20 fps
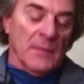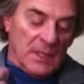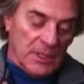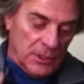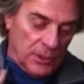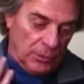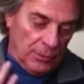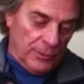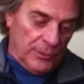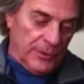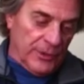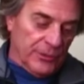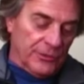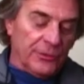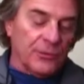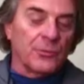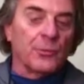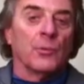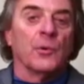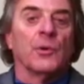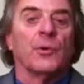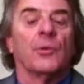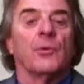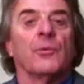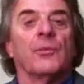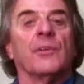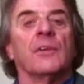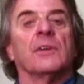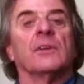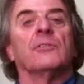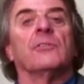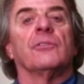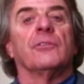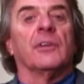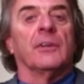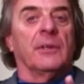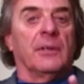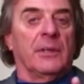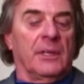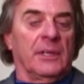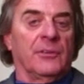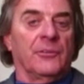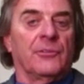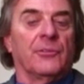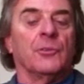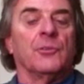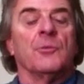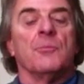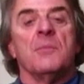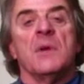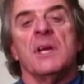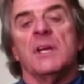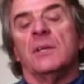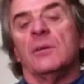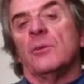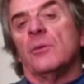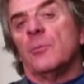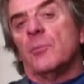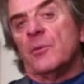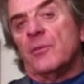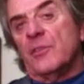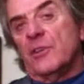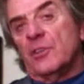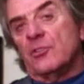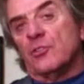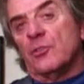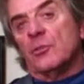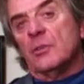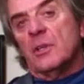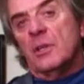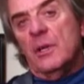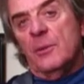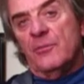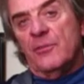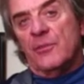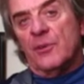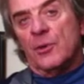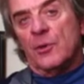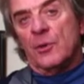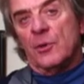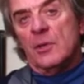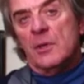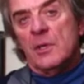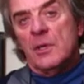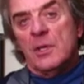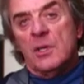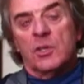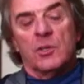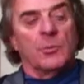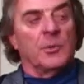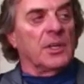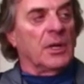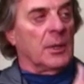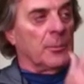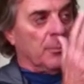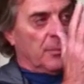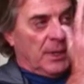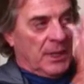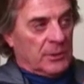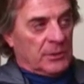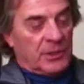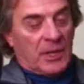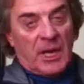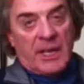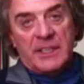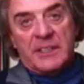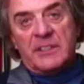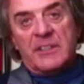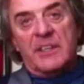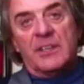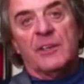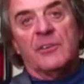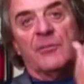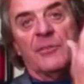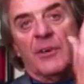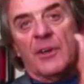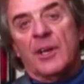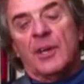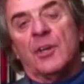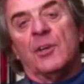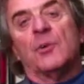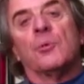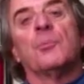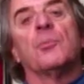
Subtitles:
This is one of the things that is the domain of the professional club fitter, to be able to identify your